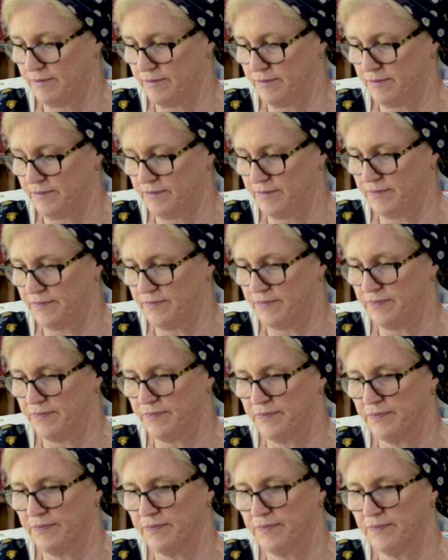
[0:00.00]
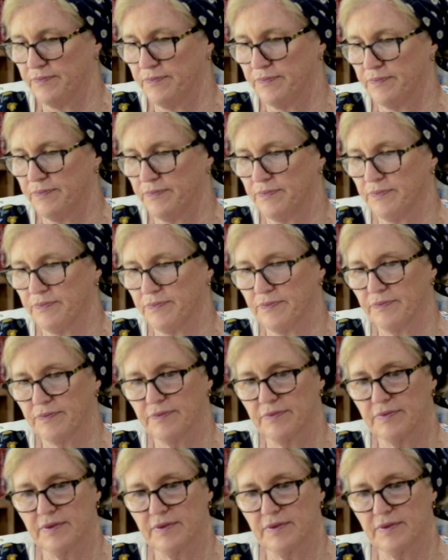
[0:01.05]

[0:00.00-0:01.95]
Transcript: (silence)